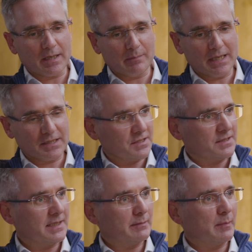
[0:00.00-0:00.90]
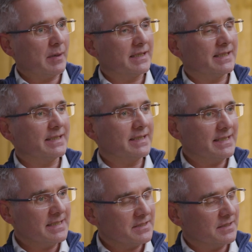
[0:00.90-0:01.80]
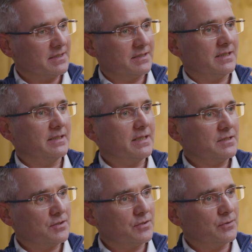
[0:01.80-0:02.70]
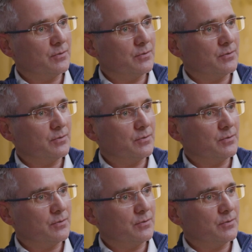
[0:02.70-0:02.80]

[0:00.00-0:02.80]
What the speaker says: can make sustainable banking easier to say yes to.